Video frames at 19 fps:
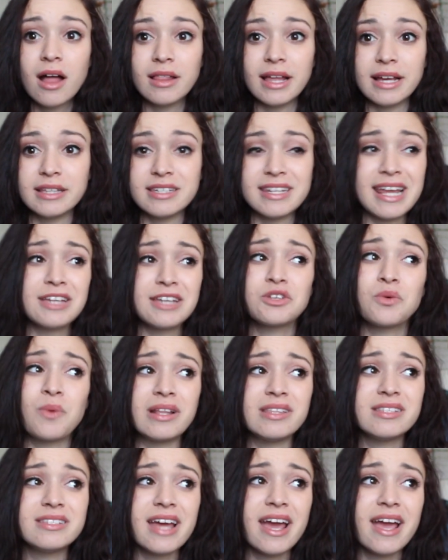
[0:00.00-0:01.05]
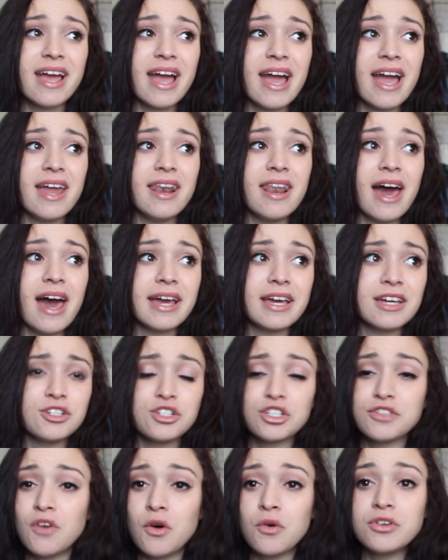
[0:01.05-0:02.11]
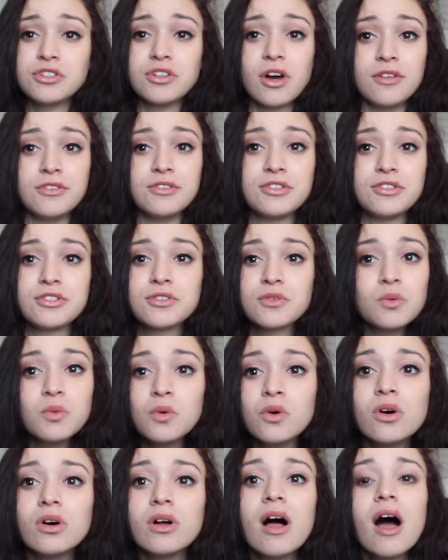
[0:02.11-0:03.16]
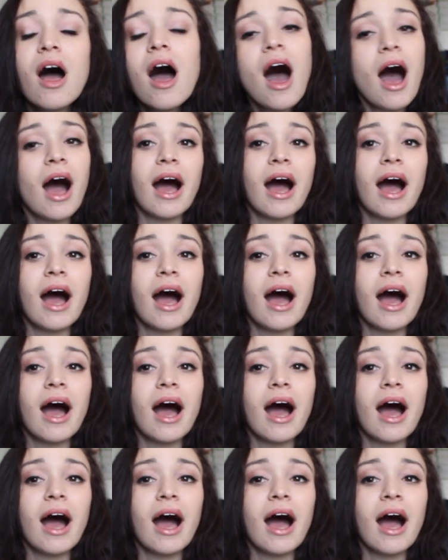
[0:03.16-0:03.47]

Like today is a Wednesday and I can just focus on school.